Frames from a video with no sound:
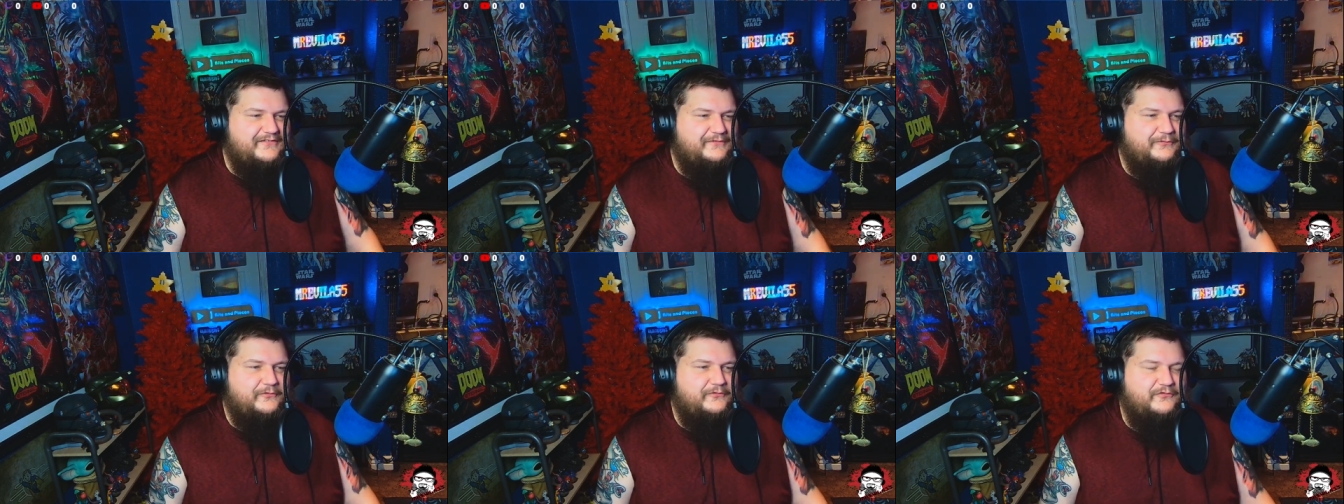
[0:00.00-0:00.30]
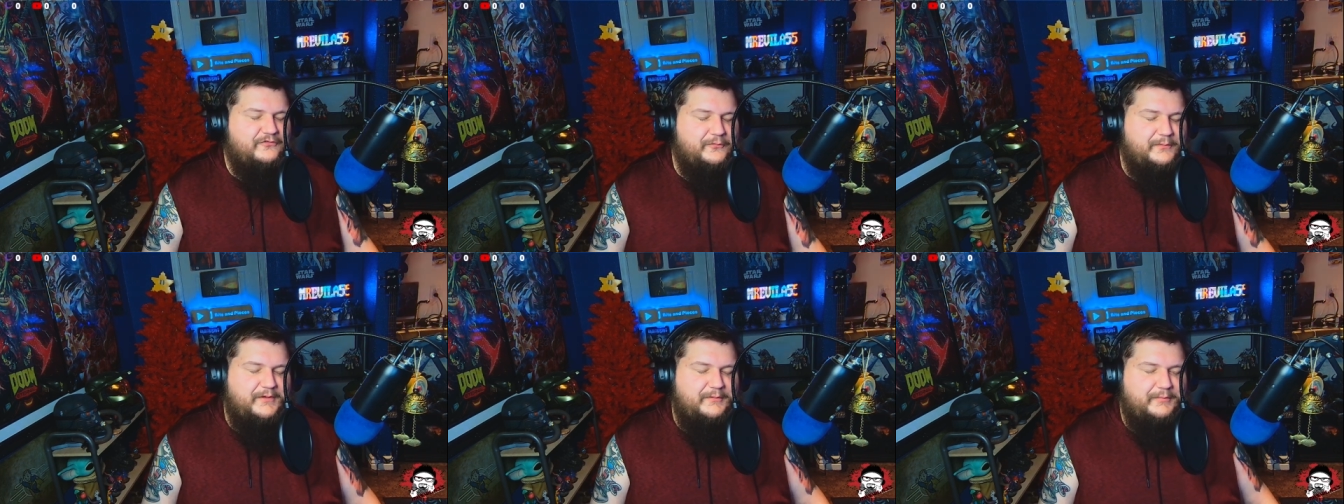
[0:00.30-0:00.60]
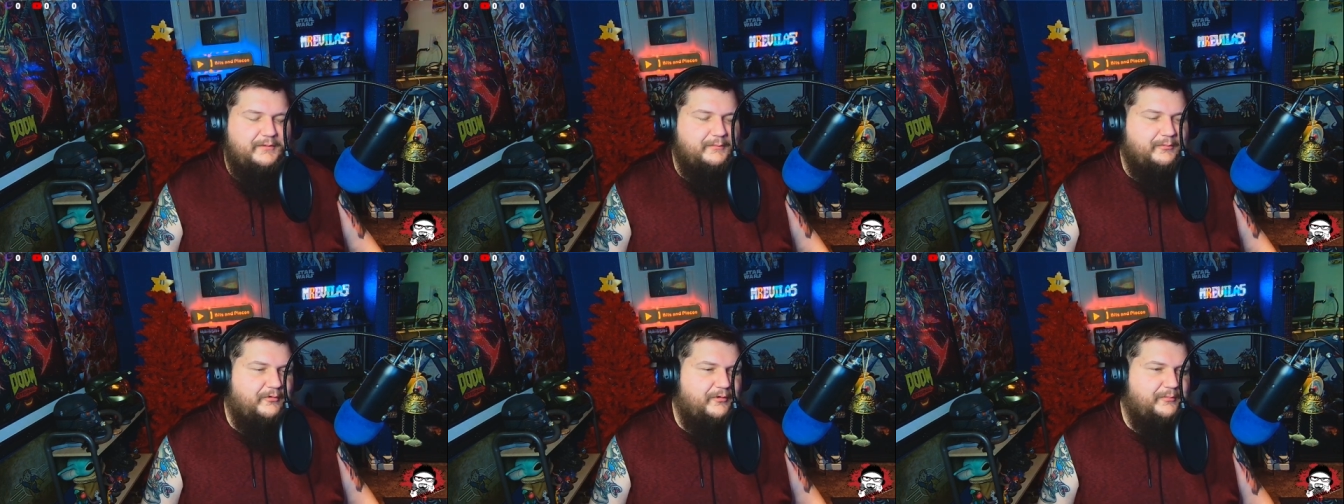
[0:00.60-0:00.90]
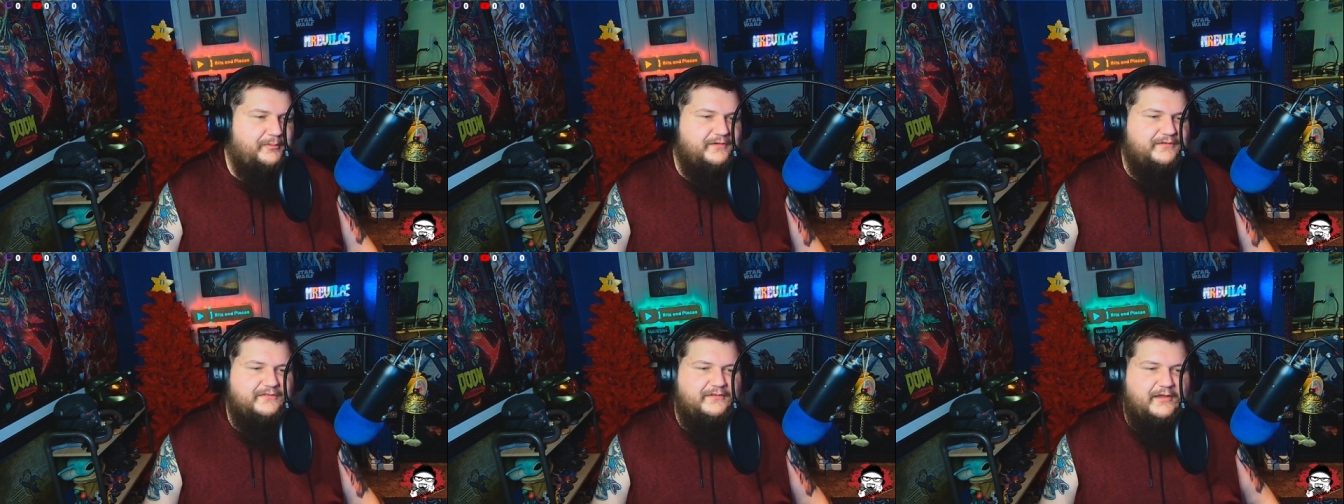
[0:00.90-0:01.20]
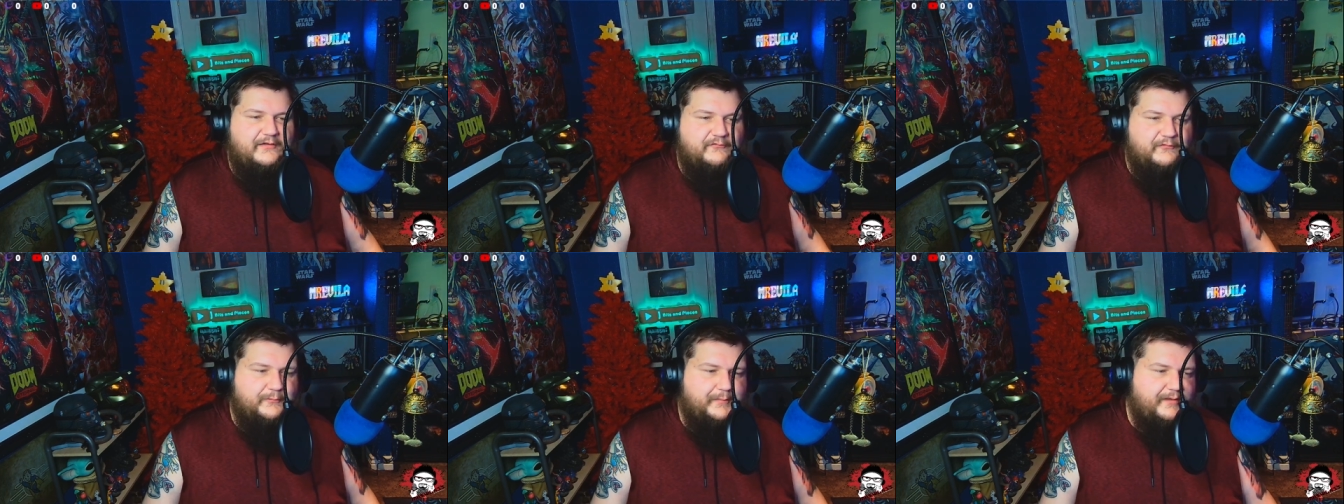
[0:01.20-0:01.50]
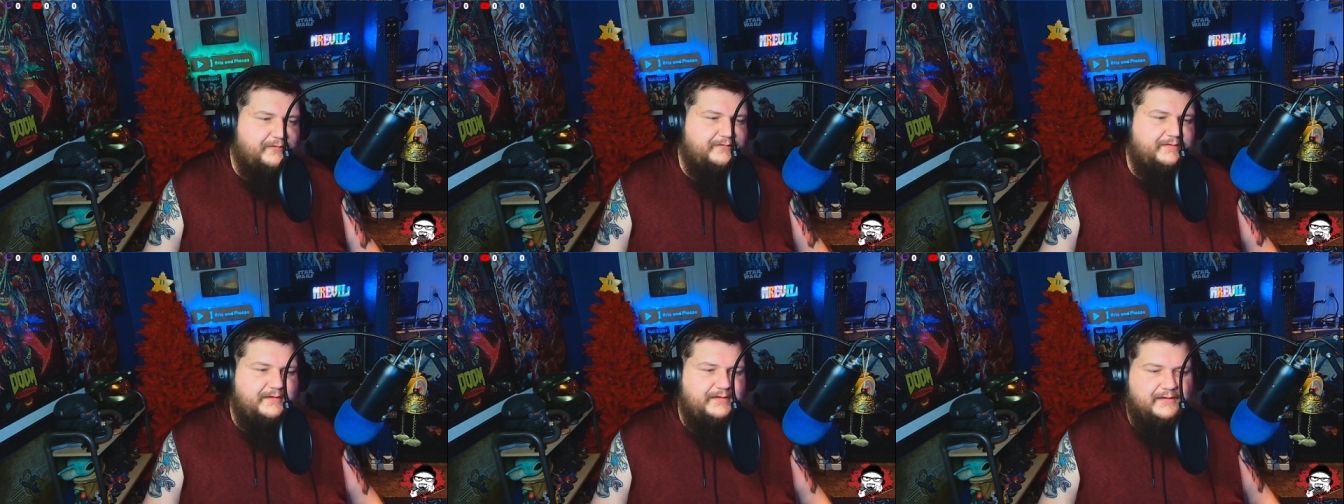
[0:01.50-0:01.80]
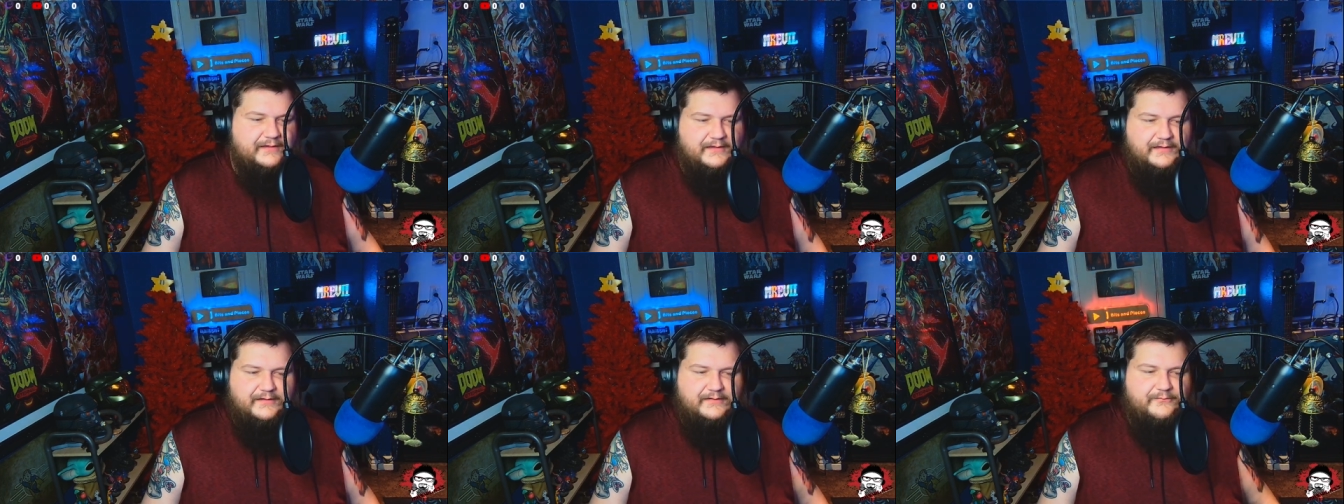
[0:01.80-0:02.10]
So, so, many people are pissed off about the
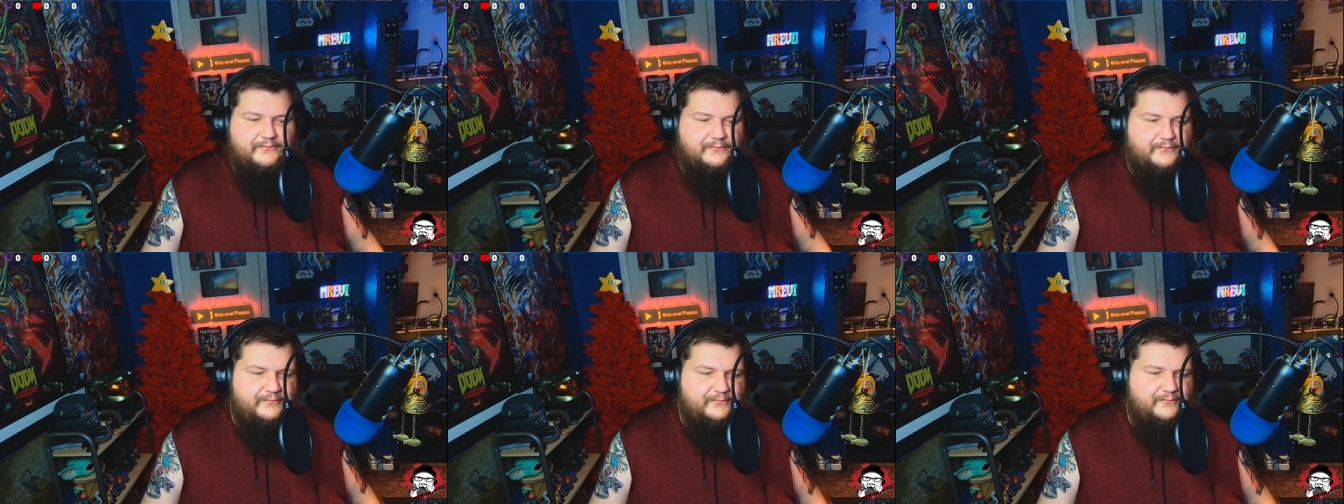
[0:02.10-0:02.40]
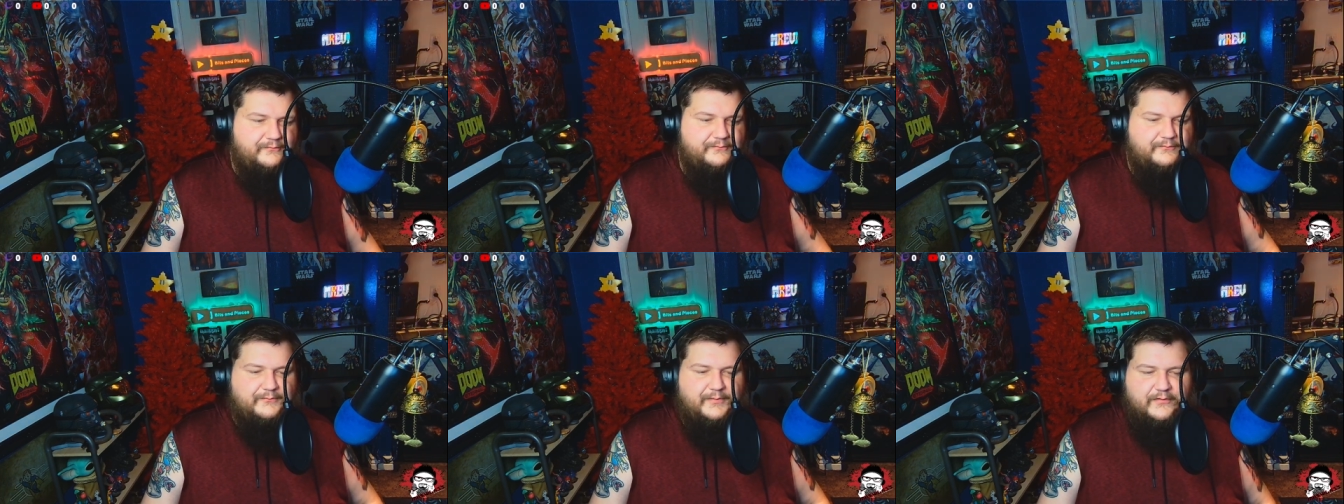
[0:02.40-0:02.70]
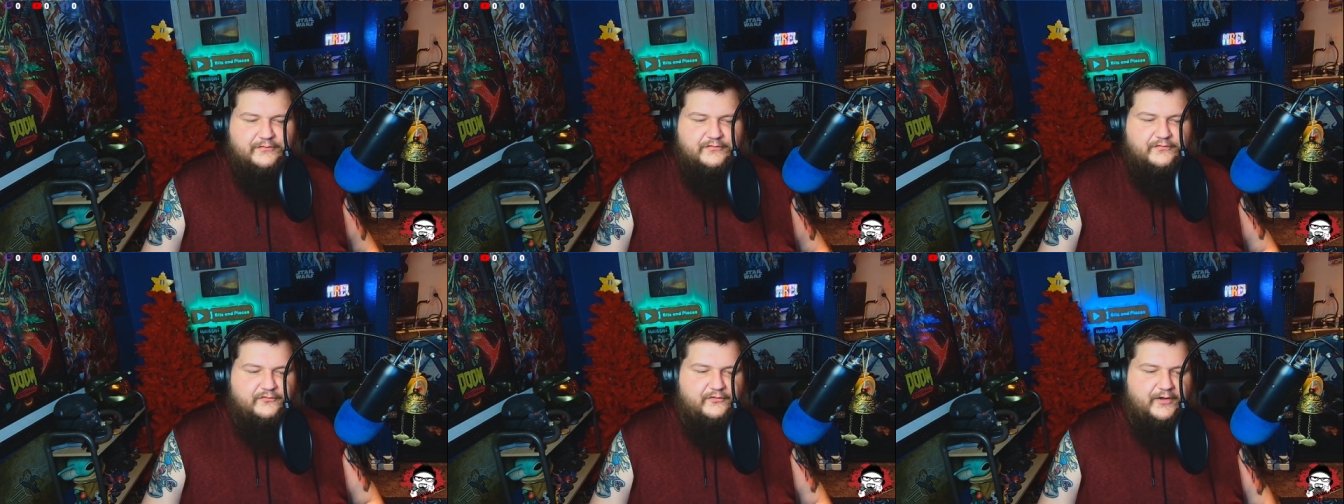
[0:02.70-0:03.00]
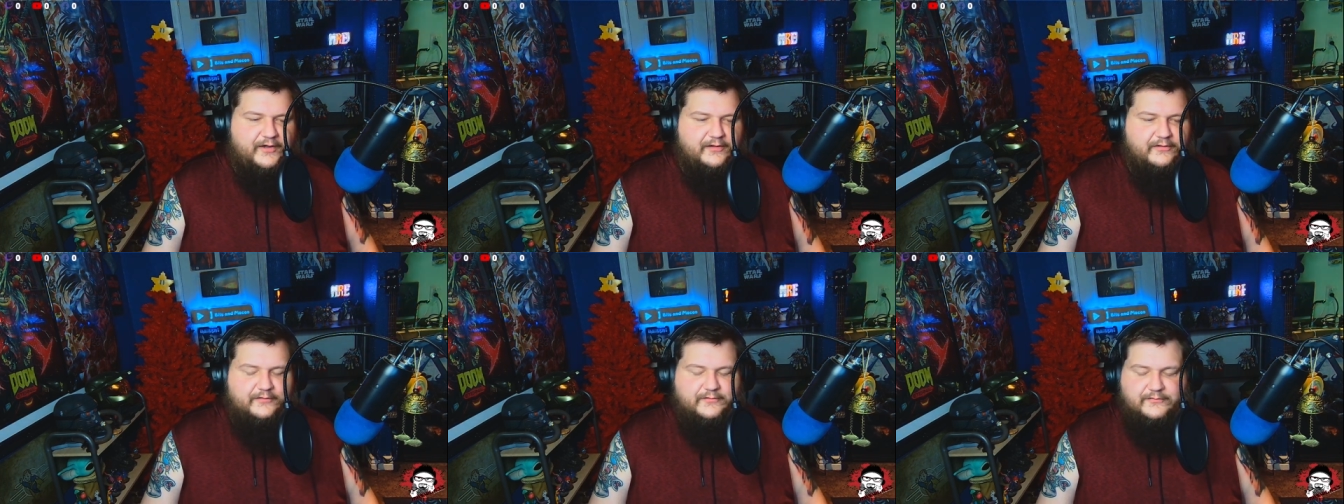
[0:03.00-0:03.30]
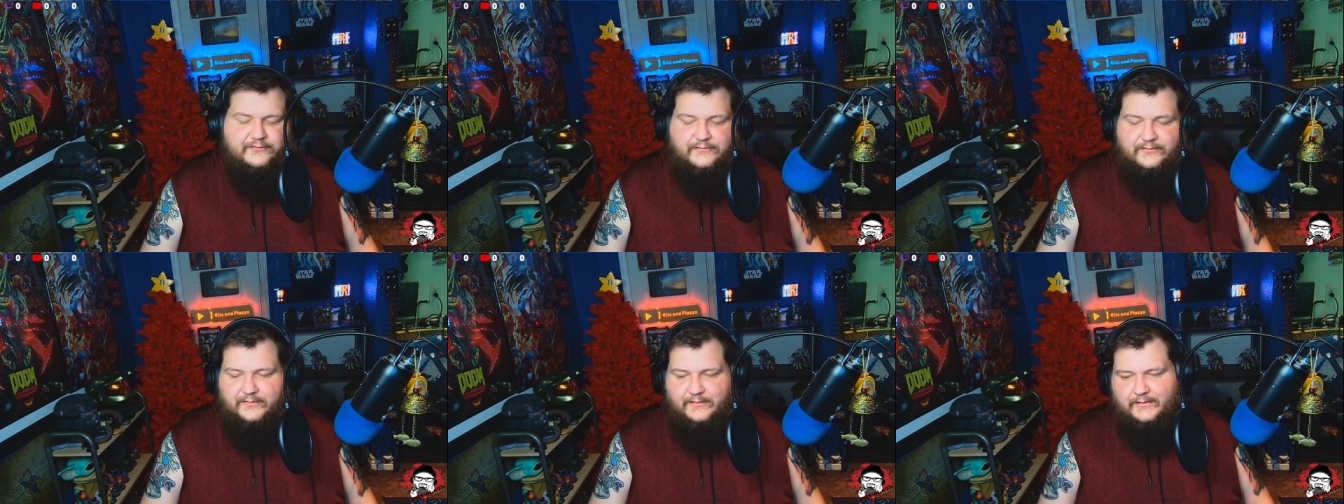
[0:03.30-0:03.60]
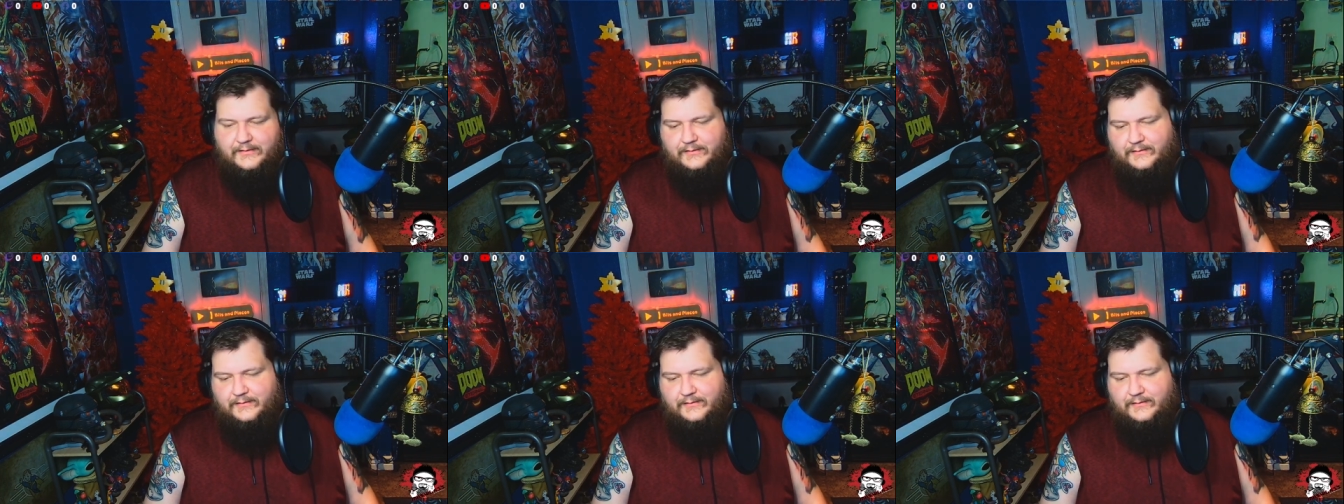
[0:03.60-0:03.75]
uh, about the trailers.